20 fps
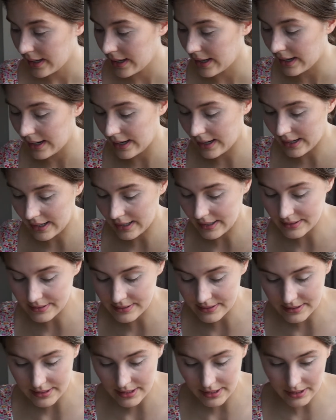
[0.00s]

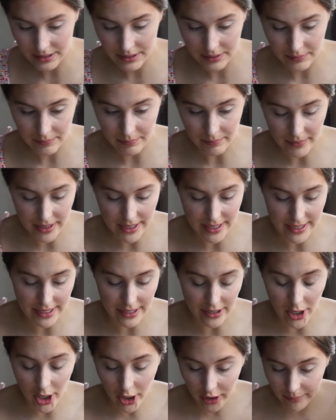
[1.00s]
And my
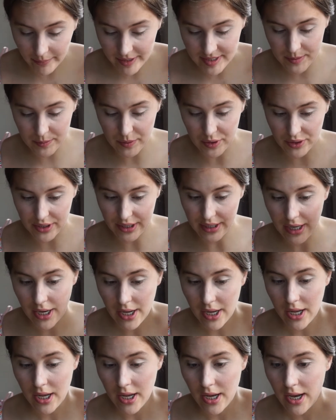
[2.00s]
RMS Beauty,
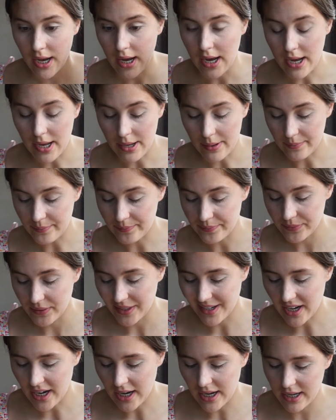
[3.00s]

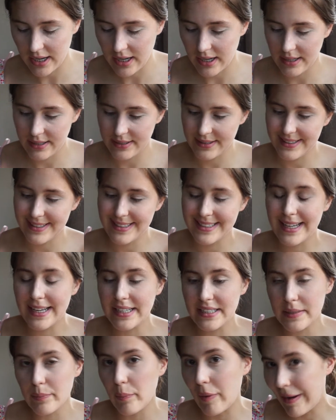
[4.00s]
it's a
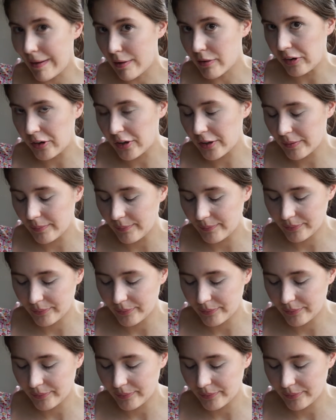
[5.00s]
tinted powder.